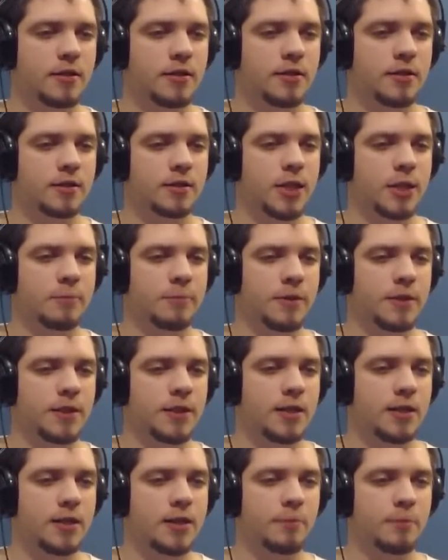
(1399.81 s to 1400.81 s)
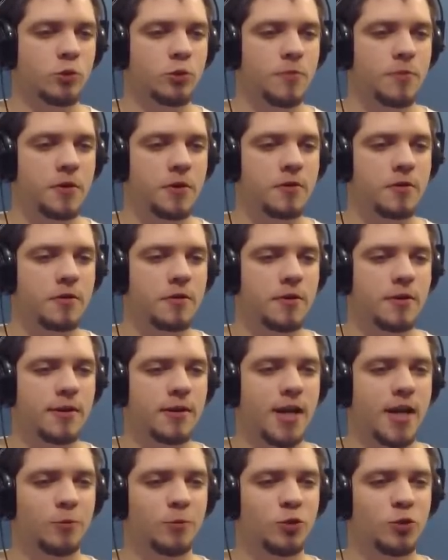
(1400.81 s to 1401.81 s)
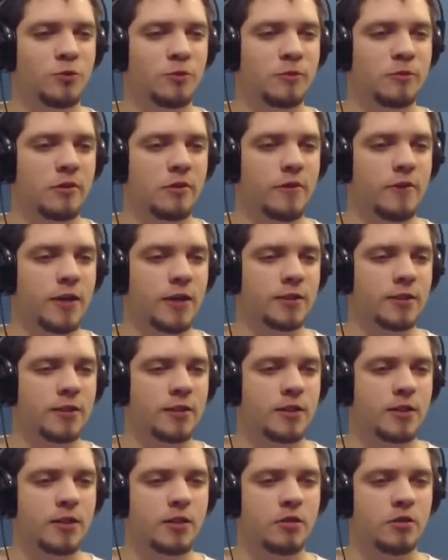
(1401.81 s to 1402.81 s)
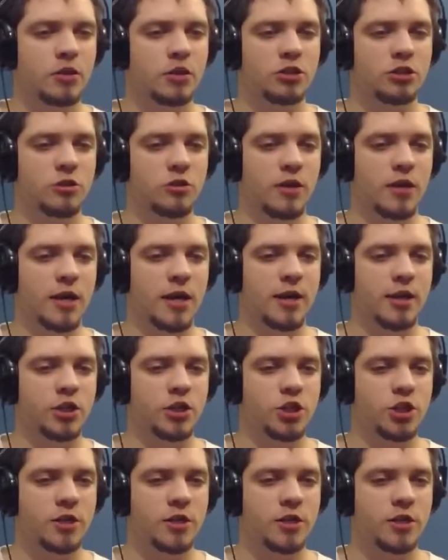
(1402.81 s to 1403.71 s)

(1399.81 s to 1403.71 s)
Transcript: A double hit. Come to me. Come to me, my friend. You're so large.